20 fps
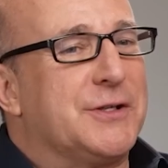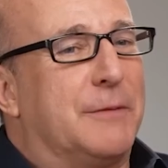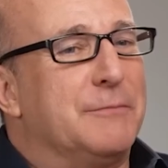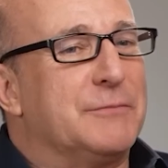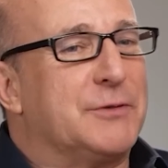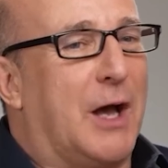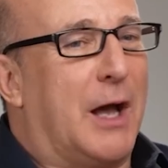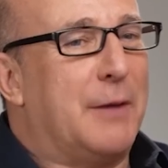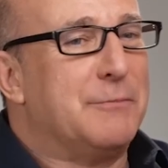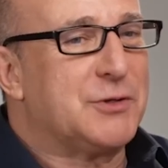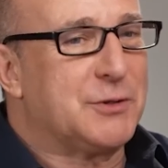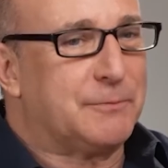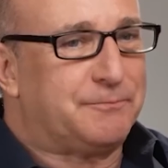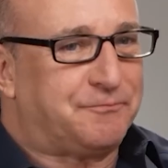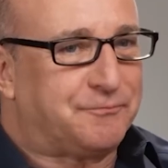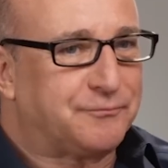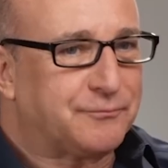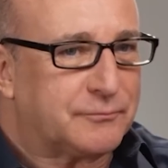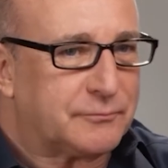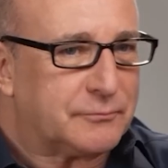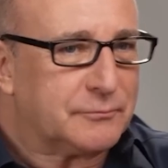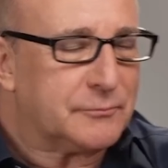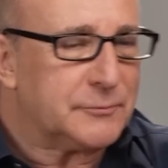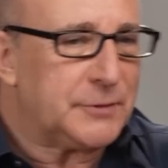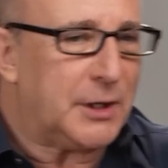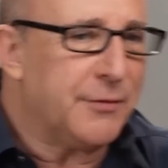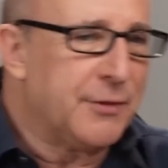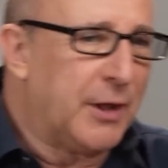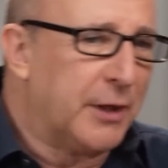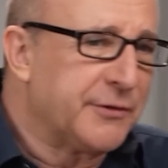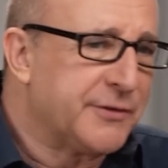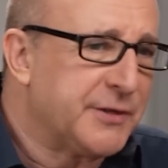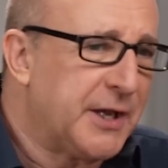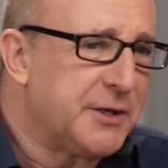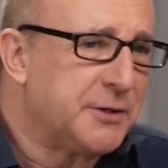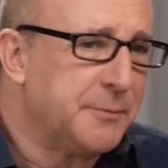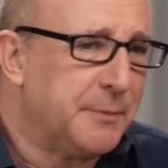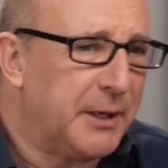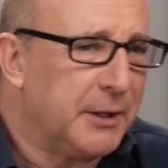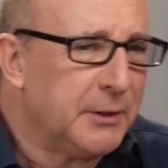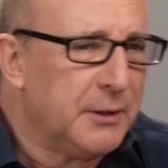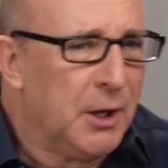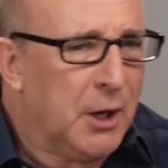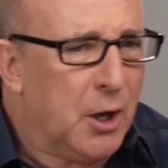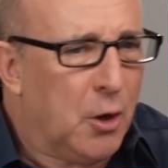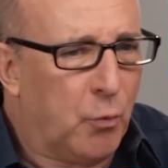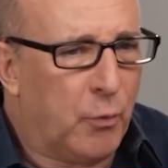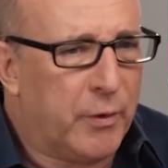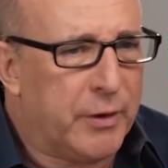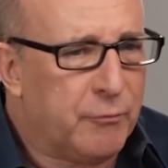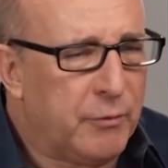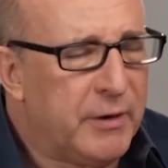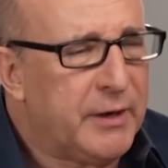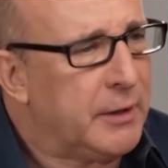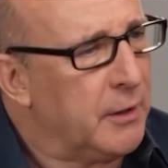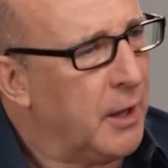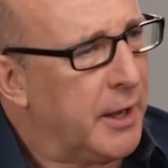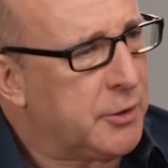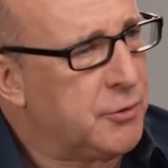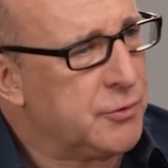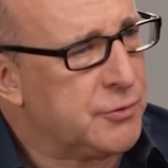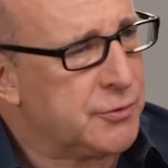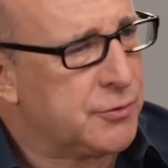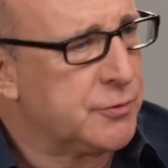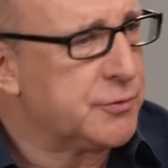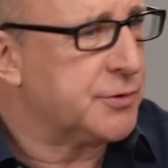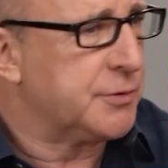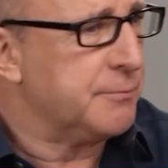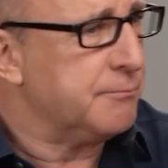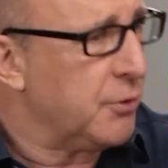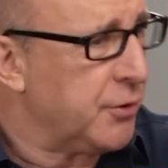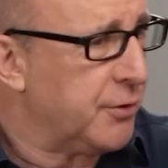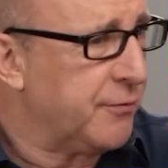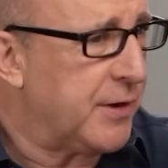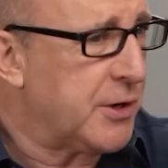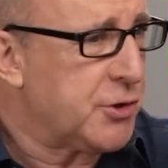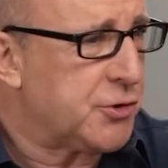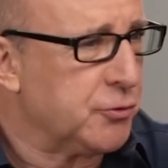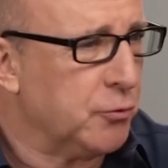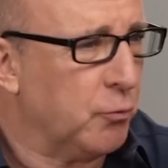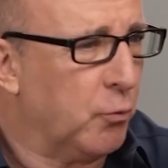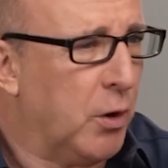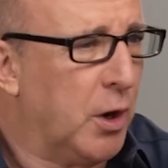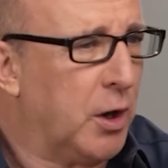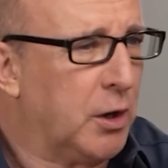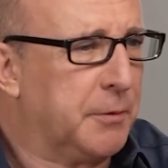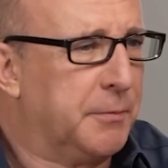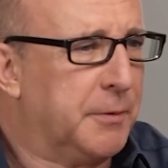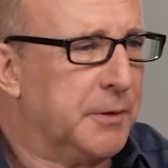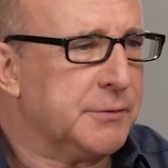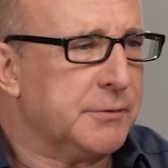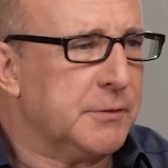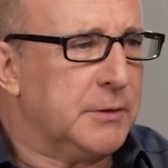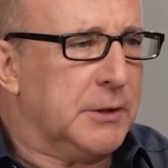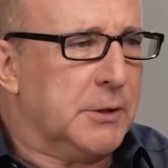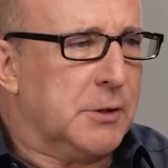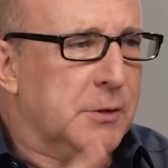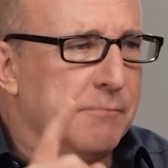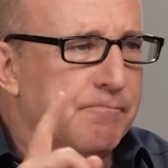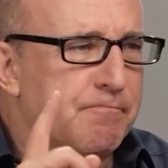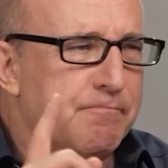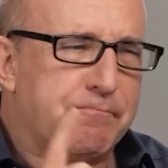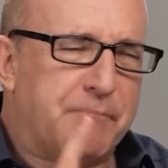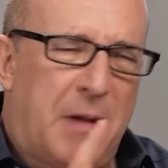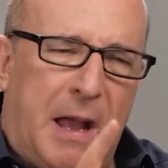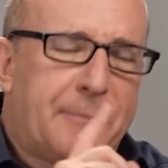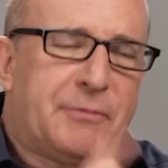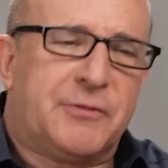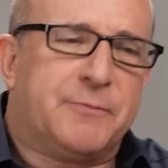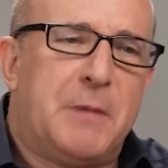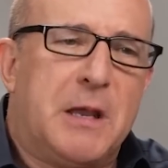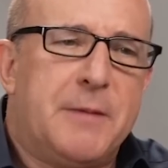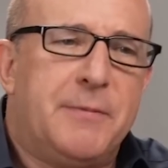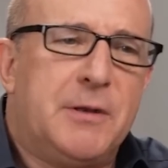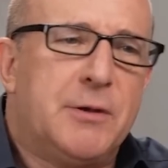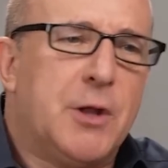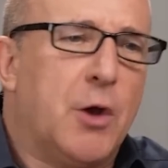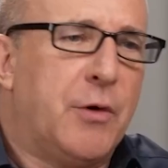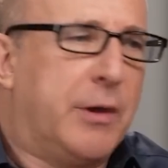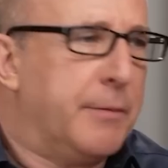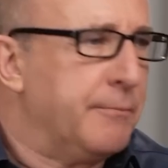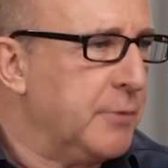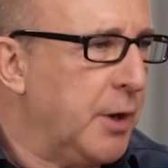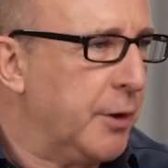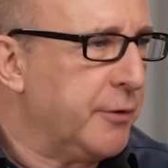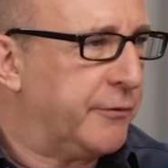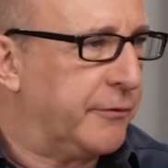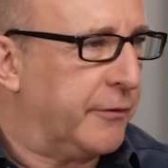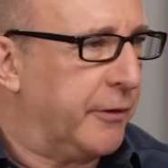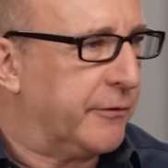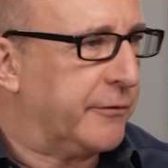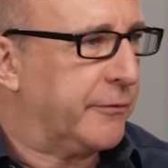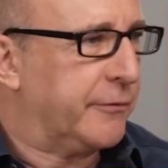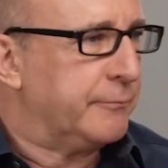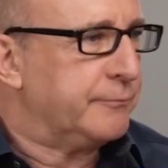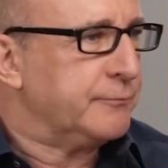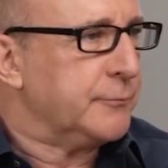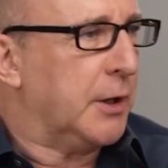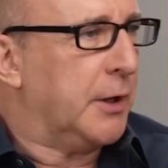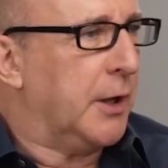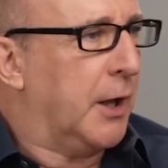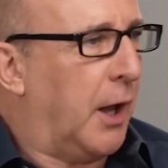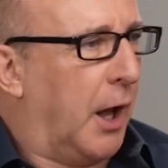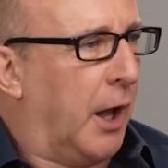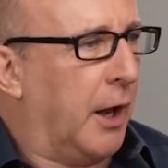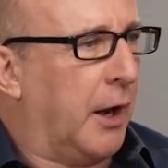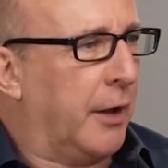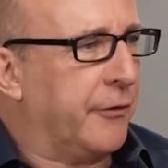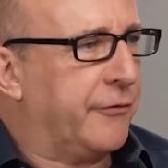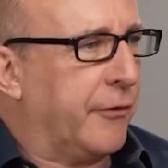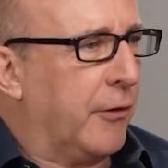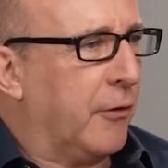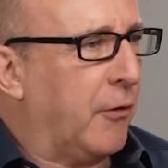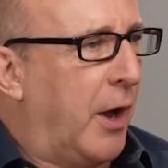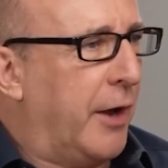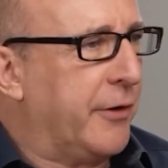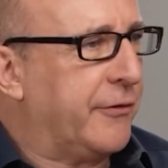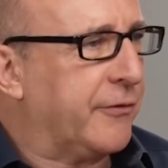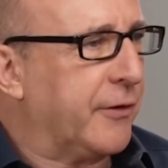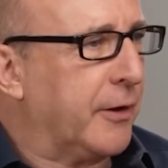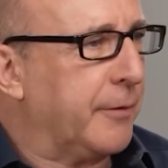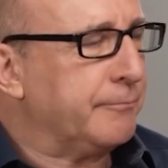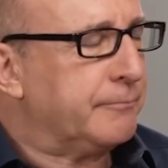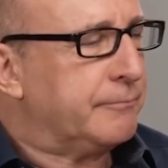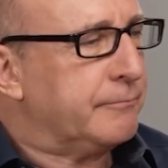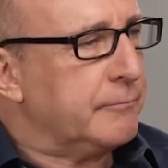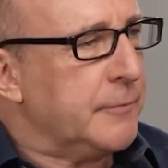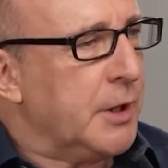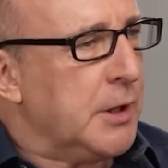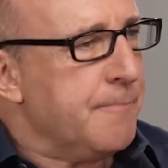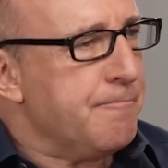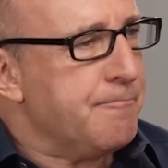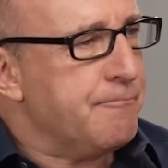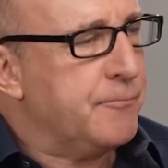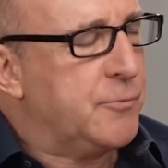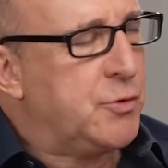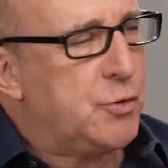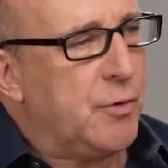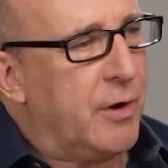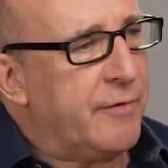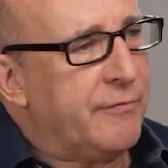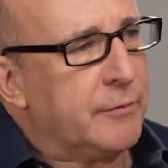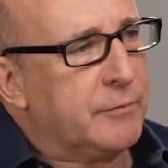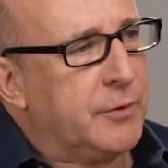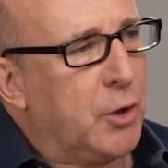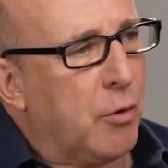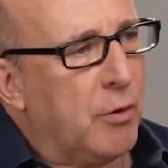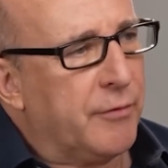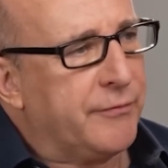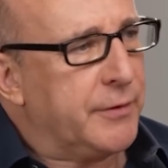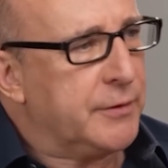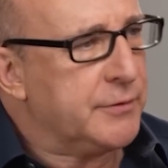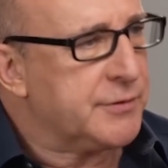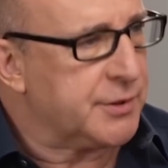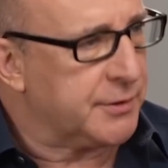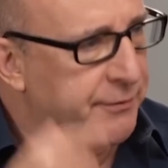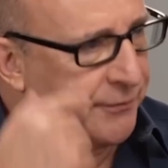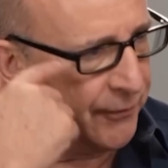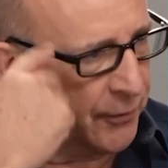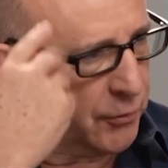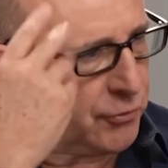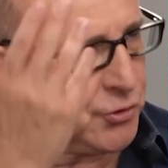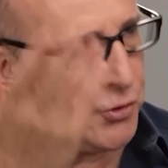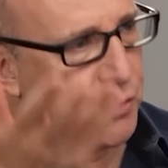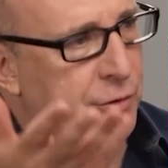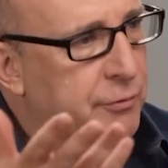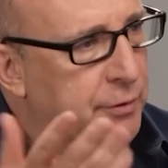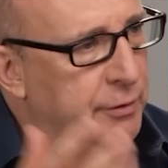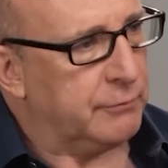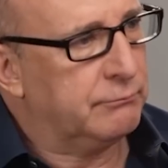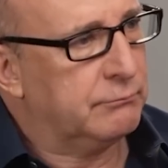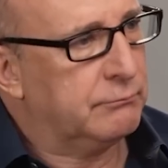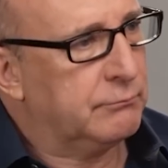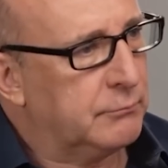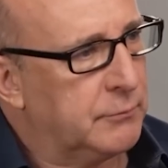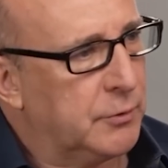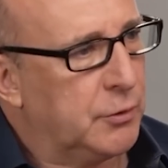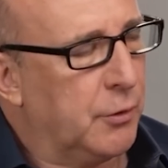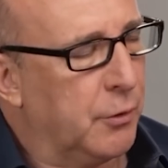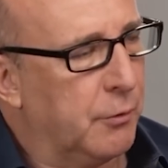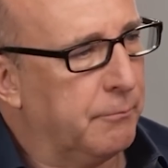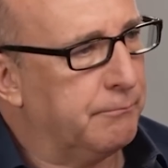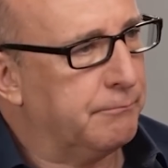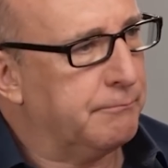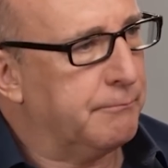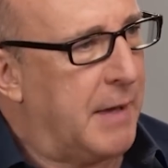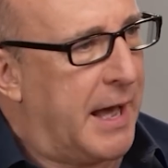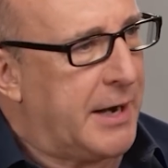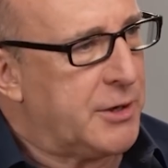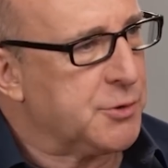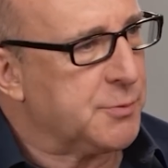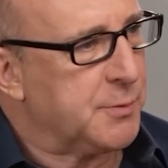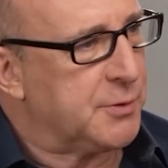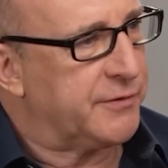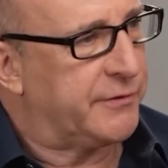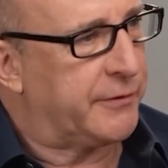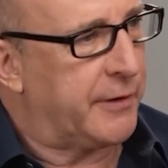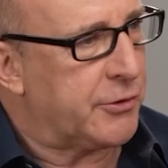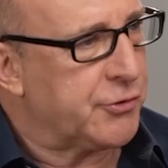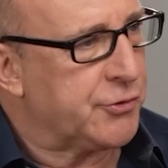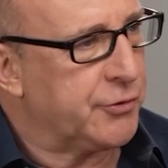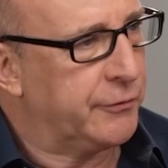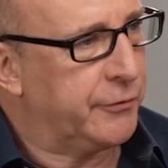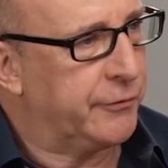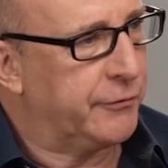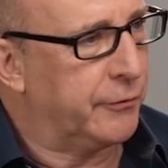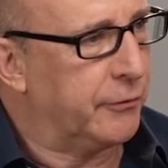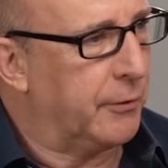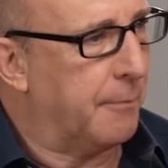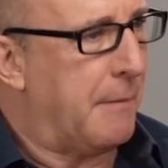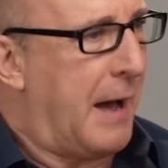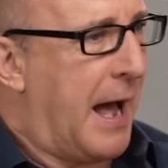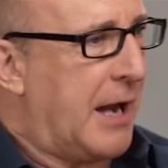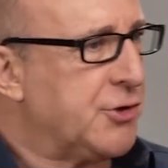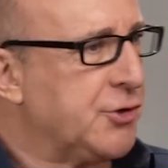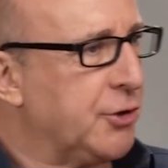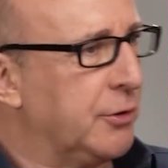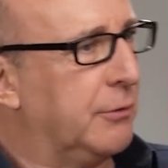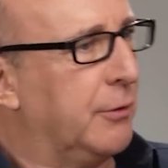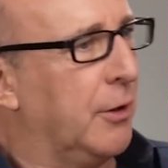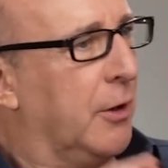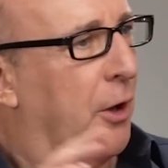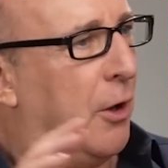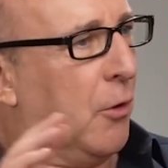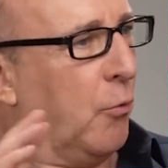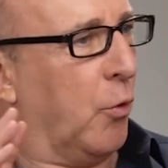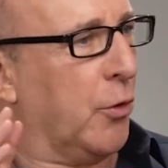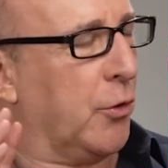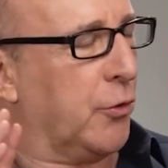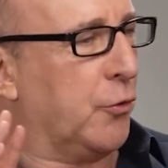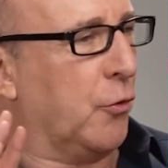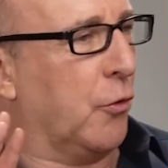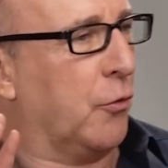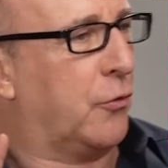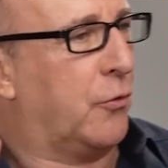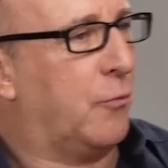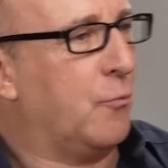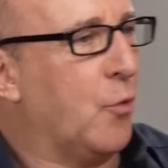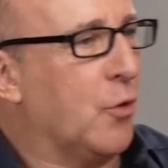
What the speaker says: sometimes, they'll say to me, we really like you to do some motivational work, but perhaps maybe no hypnosis. And so I say, do you ever go off into the future in your management sessions and imagine what your